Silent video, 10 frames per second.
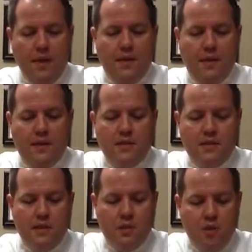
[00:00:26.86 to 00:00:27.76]
This
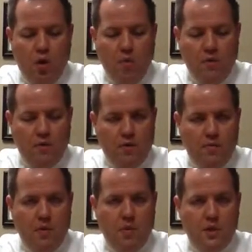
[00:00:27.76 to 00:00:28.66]
is a normal
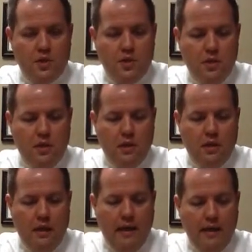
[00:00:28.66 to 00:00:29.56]
vertebra, what it should
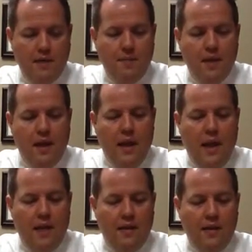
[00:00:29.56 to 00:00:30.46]
look like,
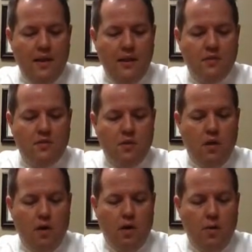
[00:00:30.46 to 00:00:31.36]
and these
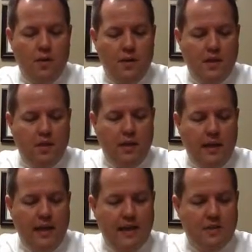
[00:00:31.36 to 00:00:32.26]
are what they look
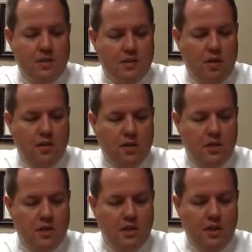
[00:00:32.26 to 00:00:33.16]
like as they start to
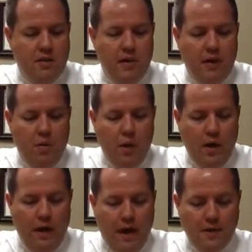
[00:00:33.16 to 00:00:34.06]
degenerate and
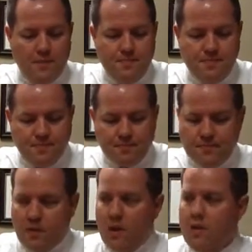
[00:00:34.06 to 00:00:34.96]
wear out.
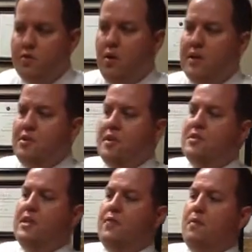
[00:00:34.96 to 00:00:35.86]
So as you can
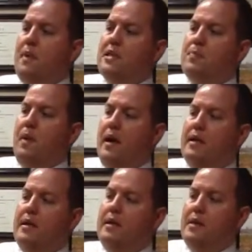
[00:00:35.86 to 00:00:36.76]
see from my
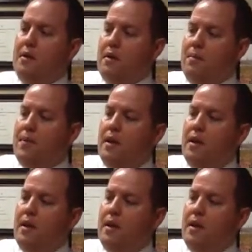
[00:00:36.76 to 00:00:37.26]
spine here,